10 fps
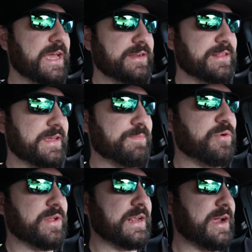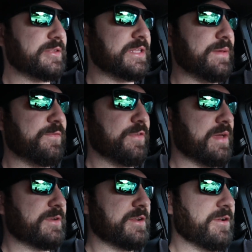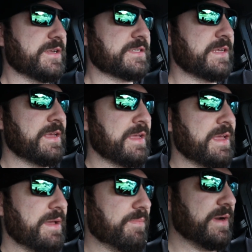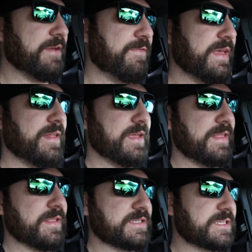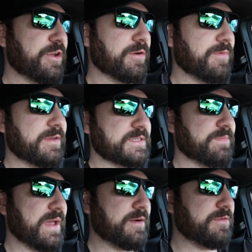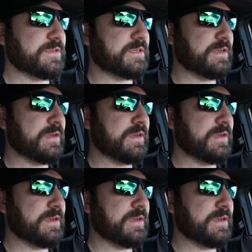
I had to like point it out to them for them to notice, but I feel it in the steering wheels and pedals,